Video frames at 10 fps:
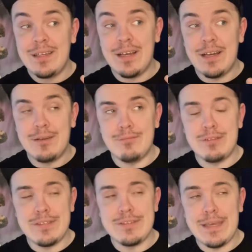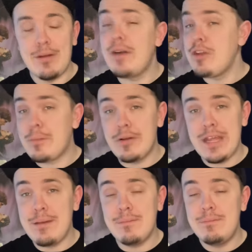uh, what's his name? Javier
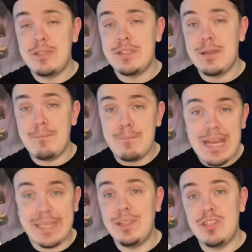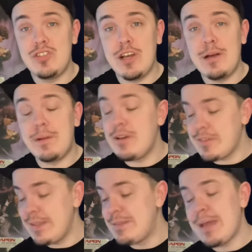Bardem does an immaculate job. I also
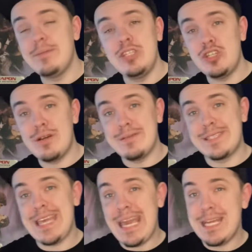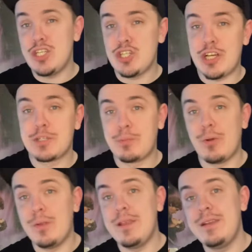love Tommy Lee Jones and Josh
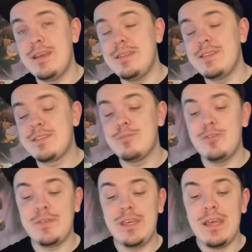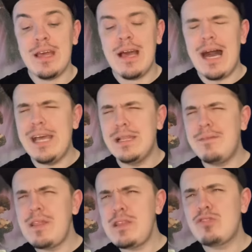Brolin in this movie. I
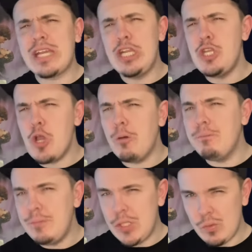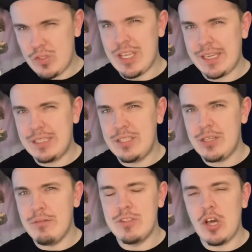love that there's like no music
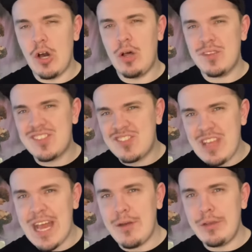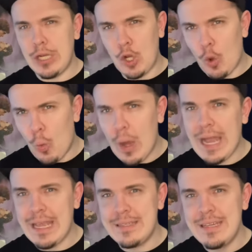too. It's all sound and
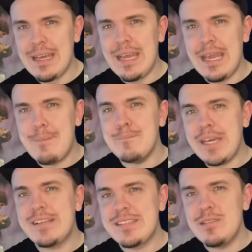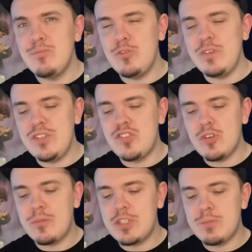quiet. It makes the movie so
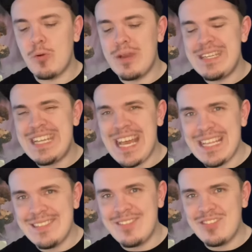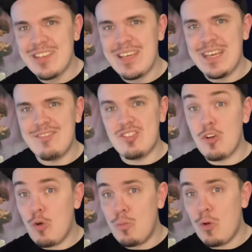much more intense and
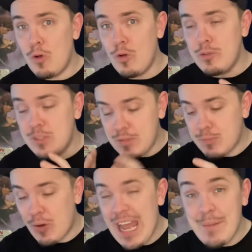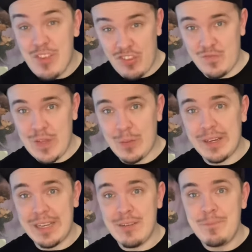so more so much more
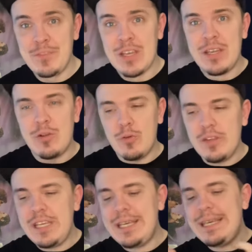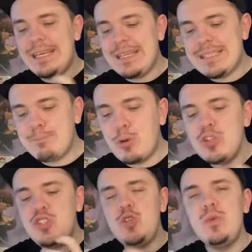atmospheric and really
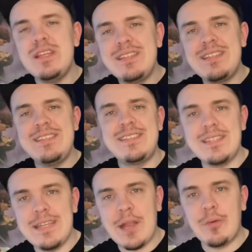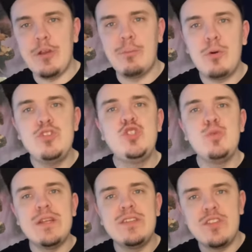puts you into this scenario, puts you
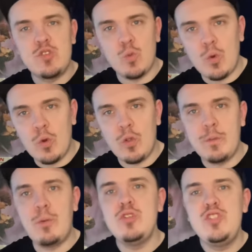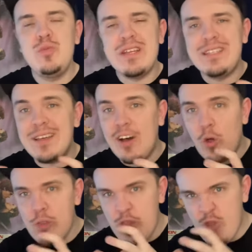into this world, puts you into all
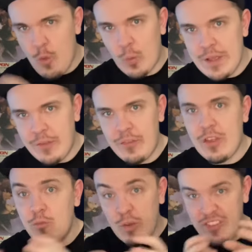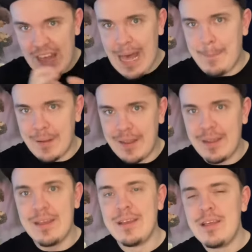the thrills of what's happening
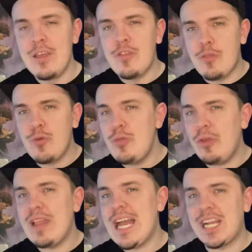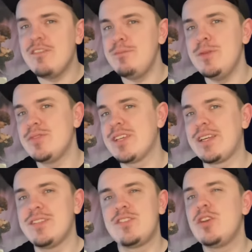through the lack of music.
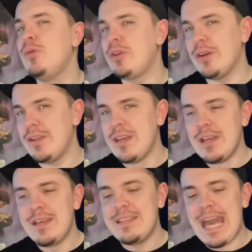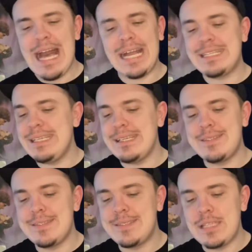It's so good. The acting is
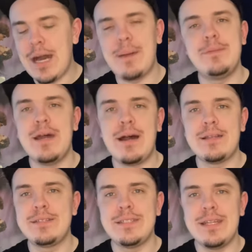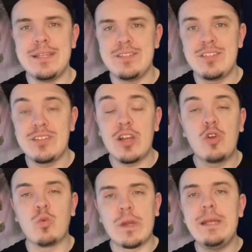just top notch, and it's just a
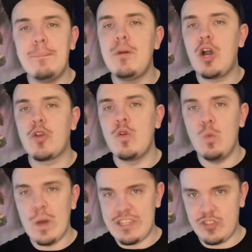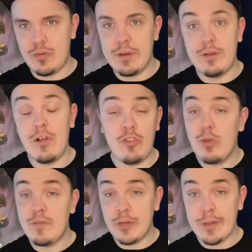great modern western. Also a
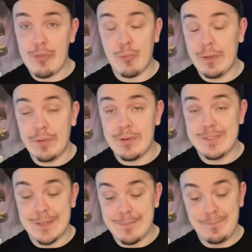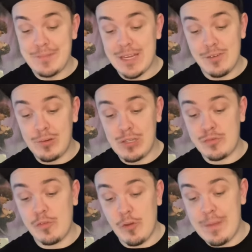very good thriller. So yeah, No Country
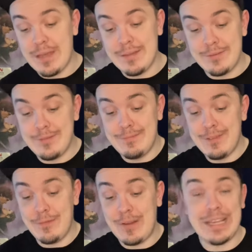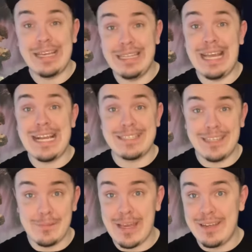for Old Men is a fucking
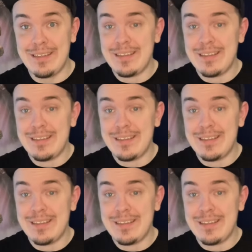classic, man.